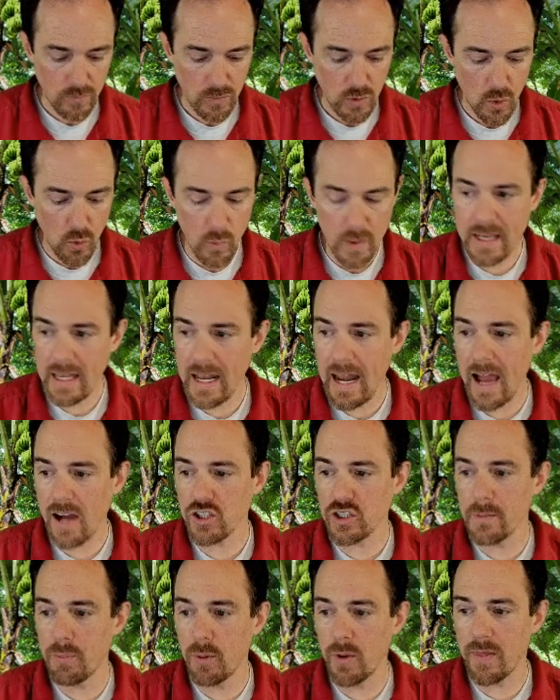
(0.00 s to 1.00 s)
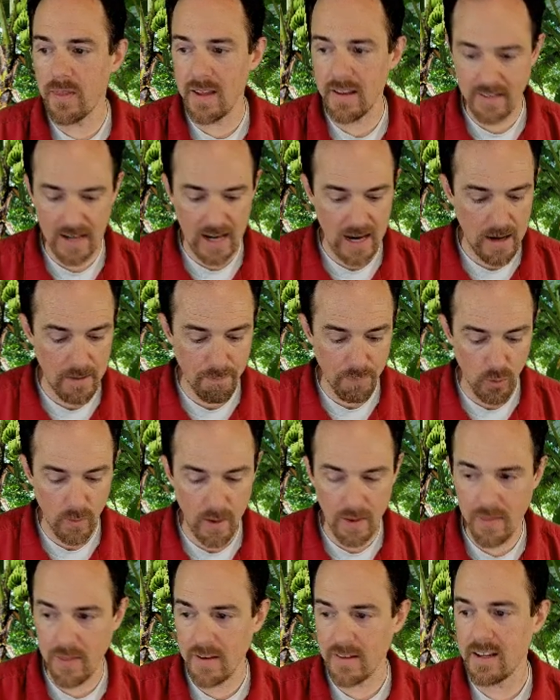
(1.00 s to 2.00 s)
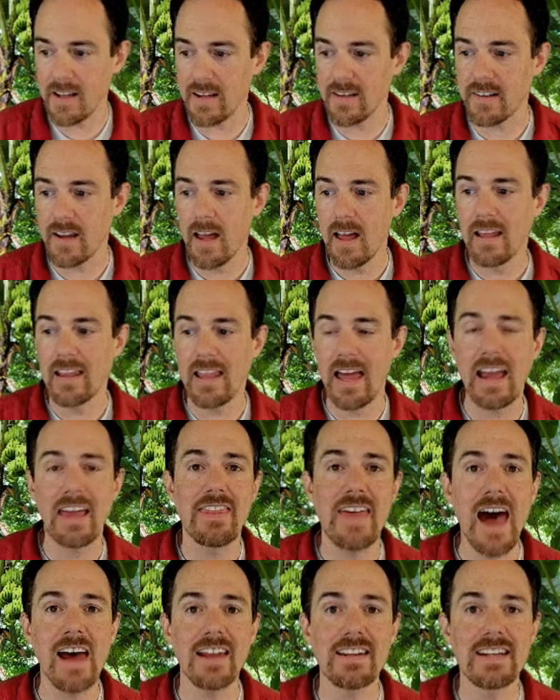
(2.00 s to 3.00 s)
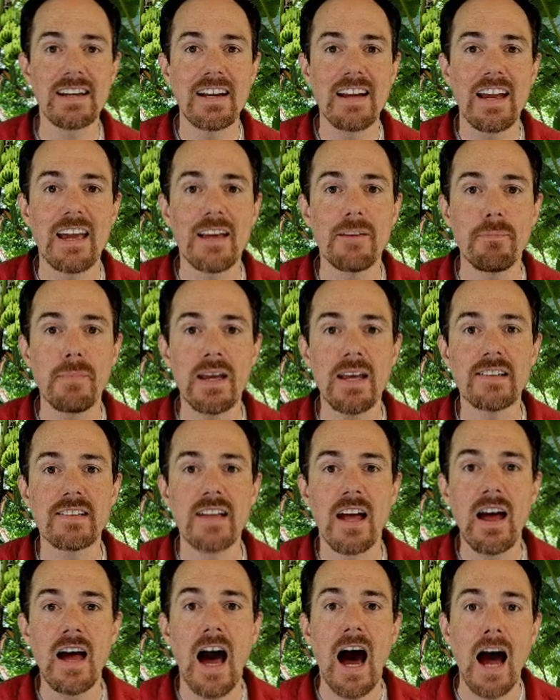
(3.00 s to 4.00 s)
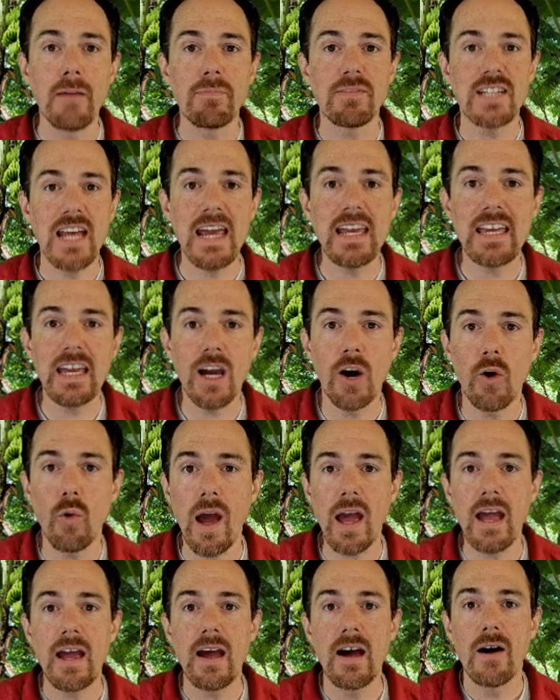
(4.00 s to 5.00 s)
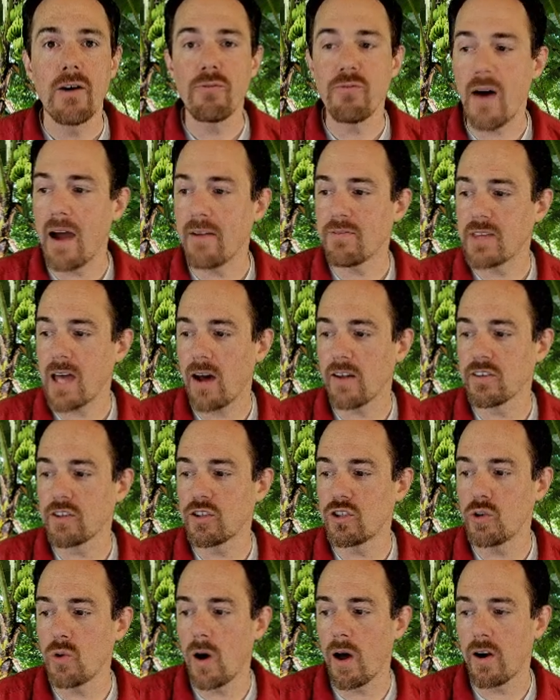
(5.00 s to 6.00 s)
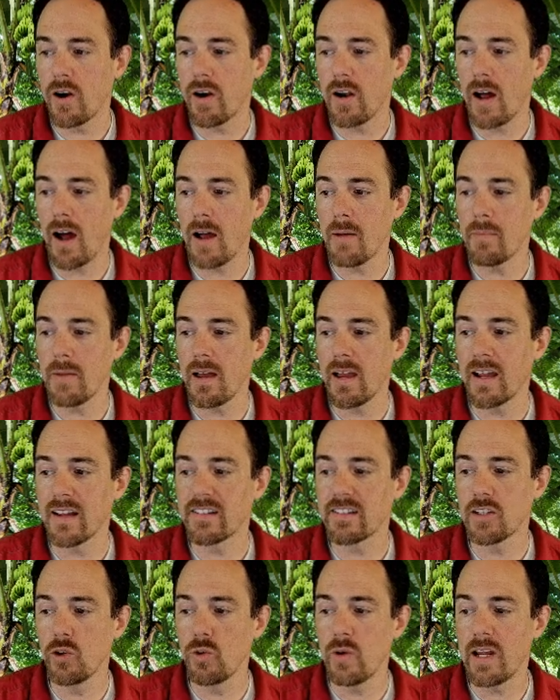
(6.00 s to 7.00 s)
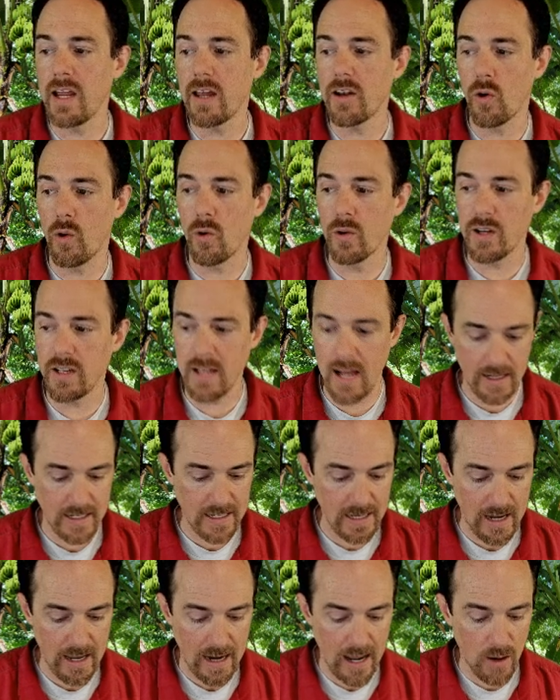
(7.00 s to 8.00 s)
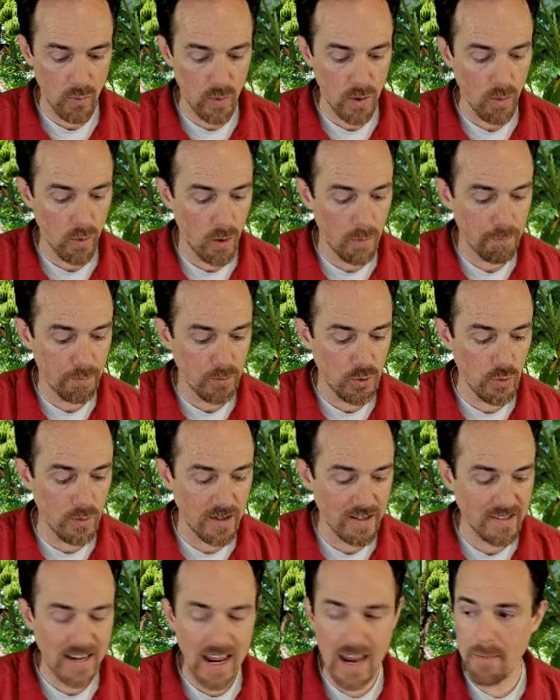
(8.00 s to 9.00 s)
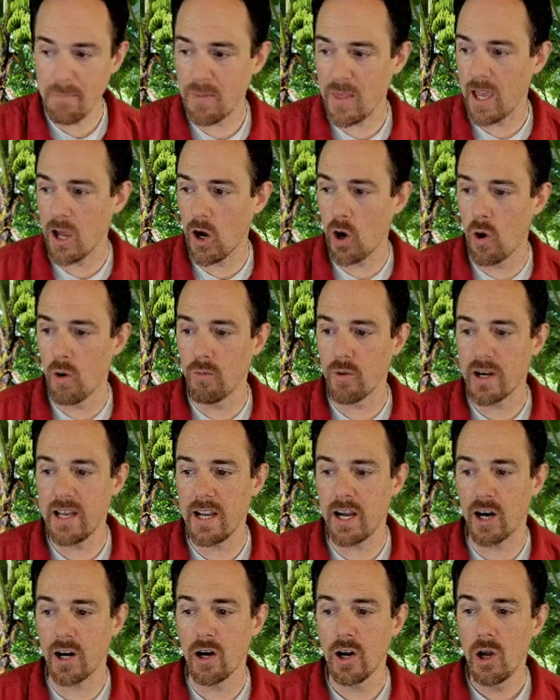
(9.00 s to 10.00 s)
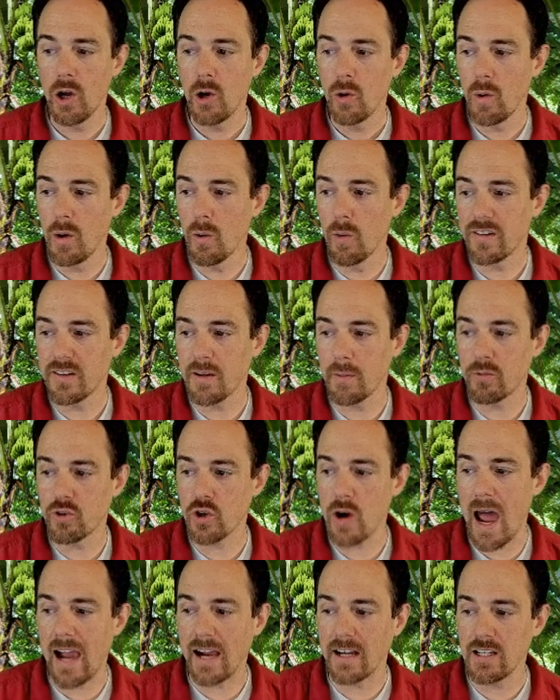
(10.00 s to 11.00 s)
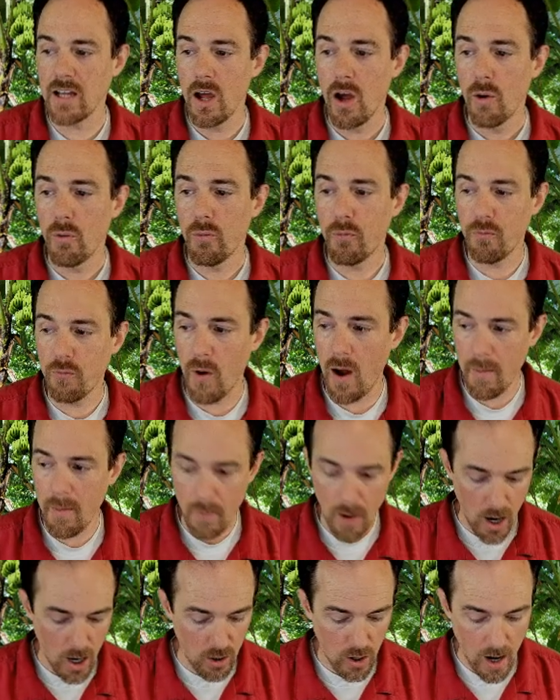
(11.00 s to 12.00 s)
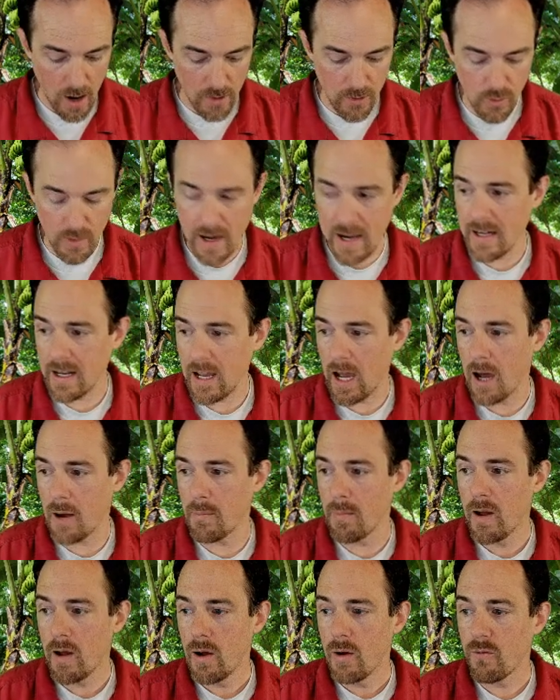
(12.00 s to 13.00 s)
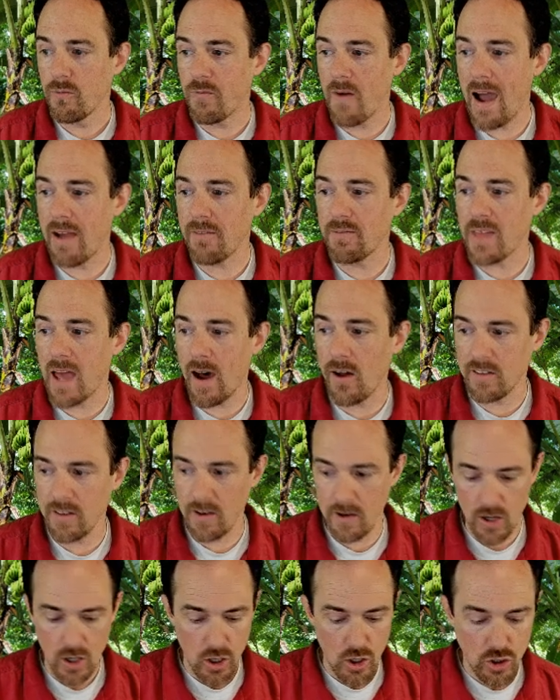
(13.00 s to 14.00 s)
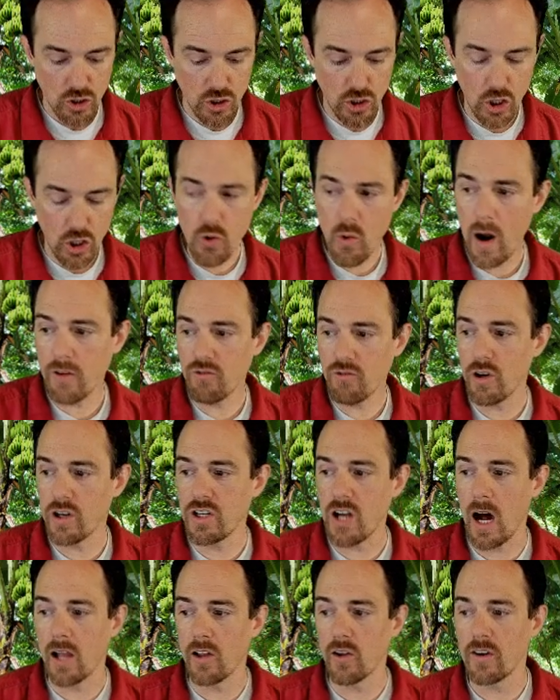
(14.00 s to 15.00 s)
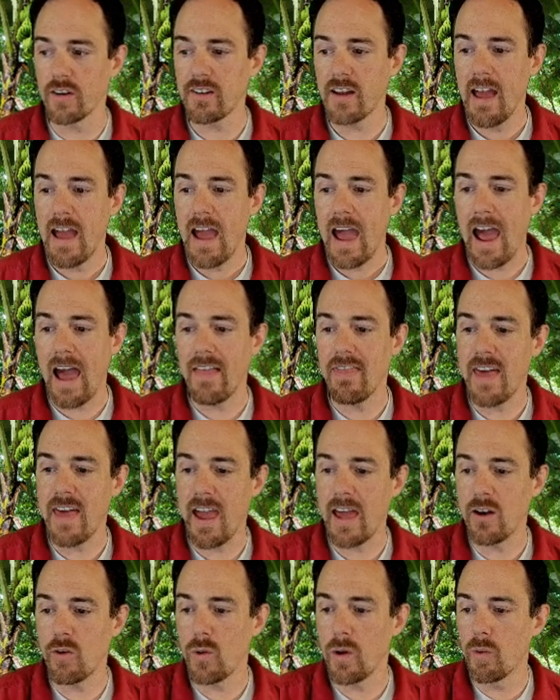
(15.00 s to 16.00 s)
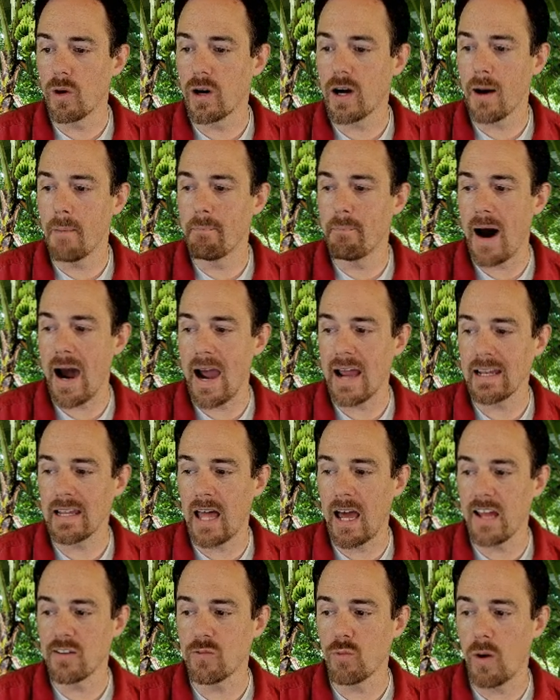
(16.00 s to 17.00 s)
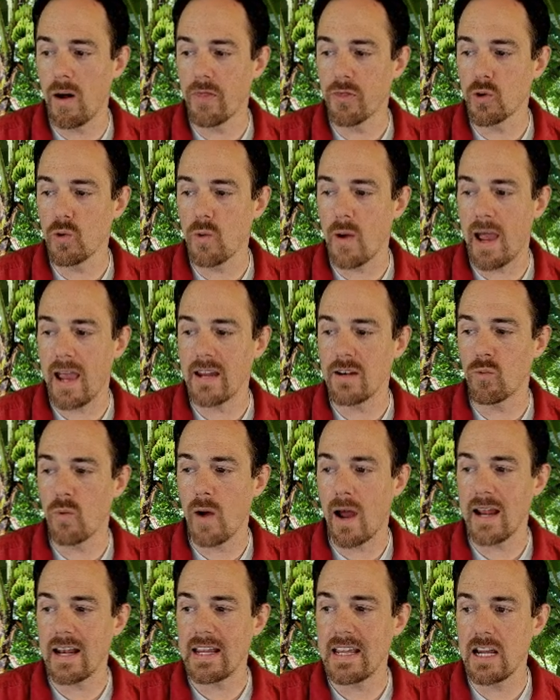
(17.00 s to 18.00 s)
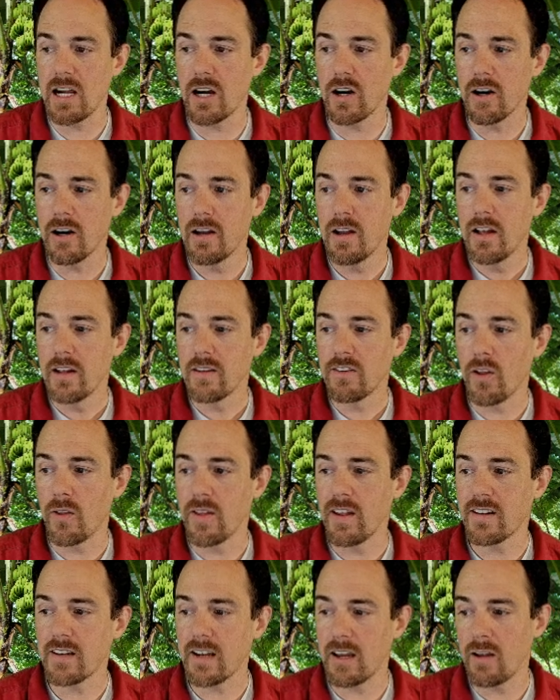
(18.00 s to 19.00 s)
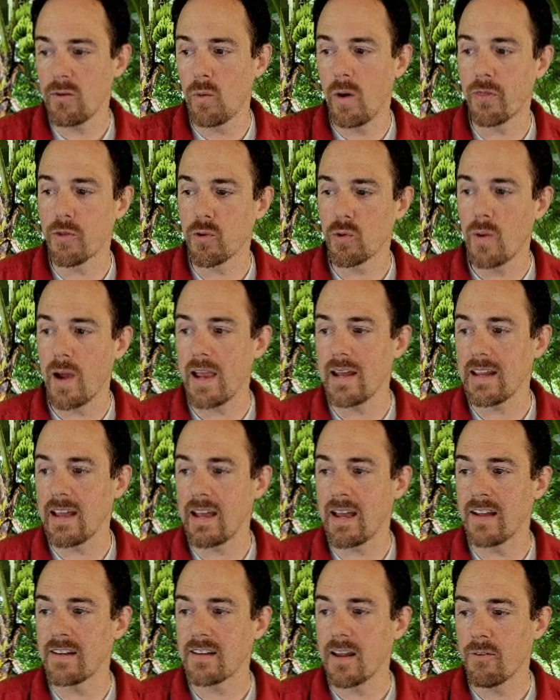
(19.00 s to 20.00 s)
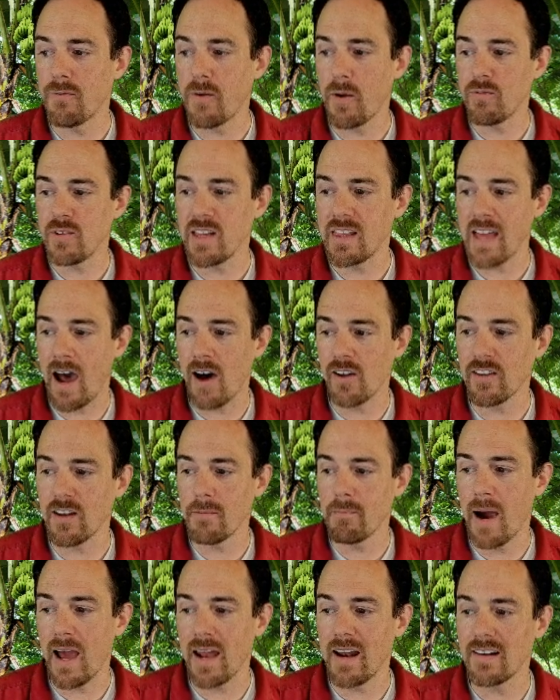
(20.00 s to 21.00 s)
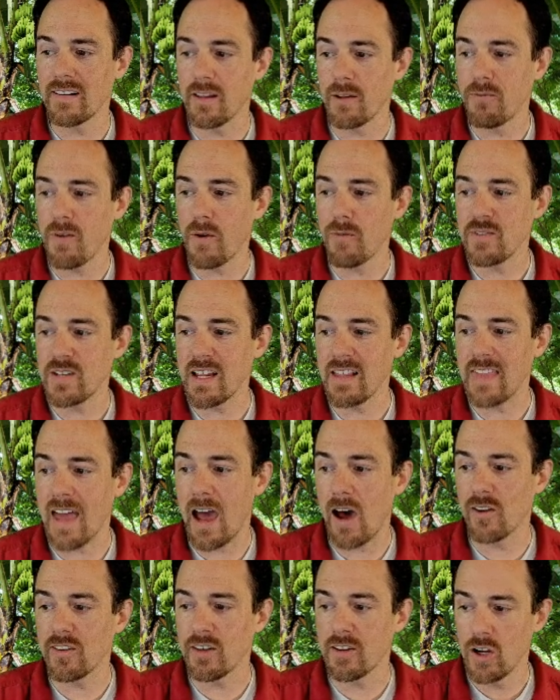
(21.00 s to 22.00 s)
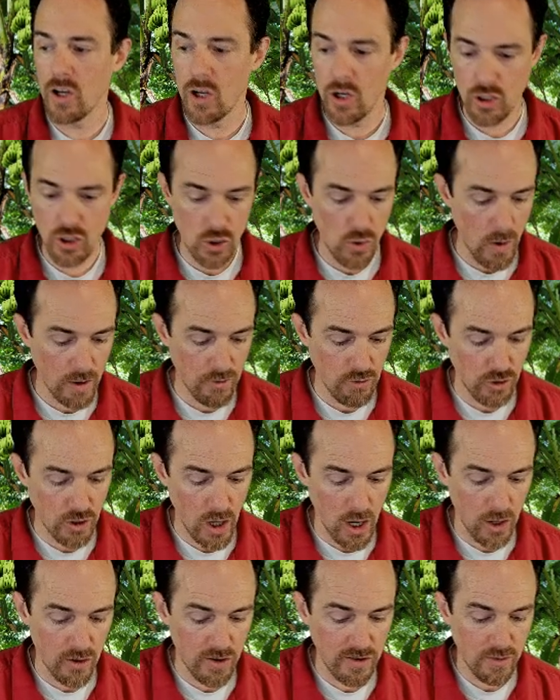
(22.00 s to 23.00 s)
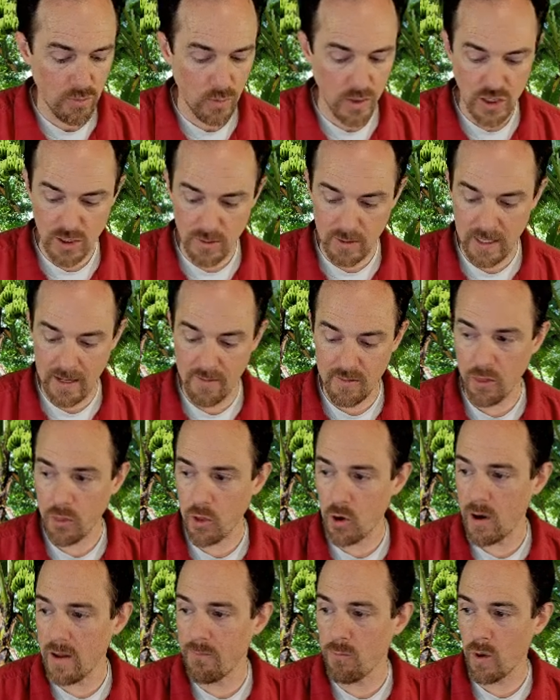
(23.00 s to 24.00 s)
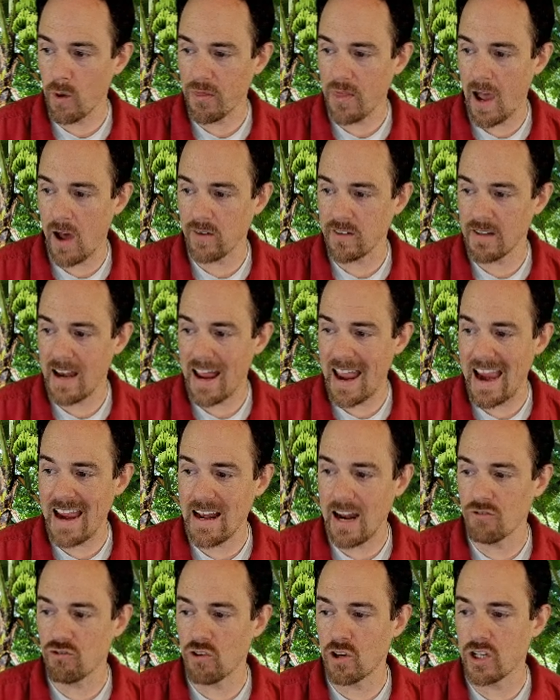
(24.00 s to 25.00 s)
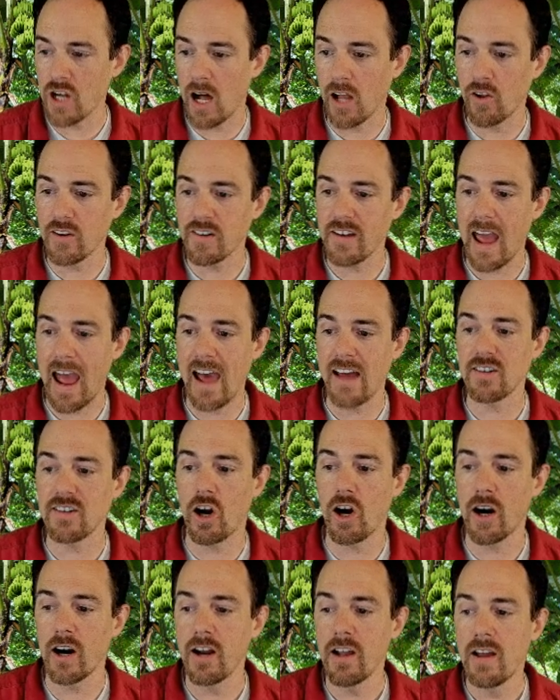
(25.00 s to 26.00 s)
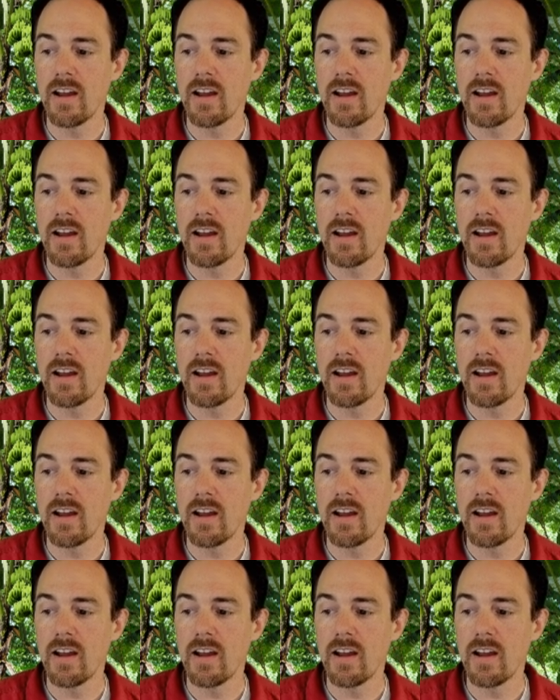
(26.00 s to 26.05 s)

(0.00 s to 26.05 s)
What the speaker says: we can actually put this in parentheses like that. It means I'm taking away $5,200. I'm excluding it or deducting it. And we will do the same thing over here. We will subtract from our other income $5,200, and then we will combine lines 1 through 8 right here. So this 1 through 8 is $50,000 minus the $15,200, which leaves $34,800 as our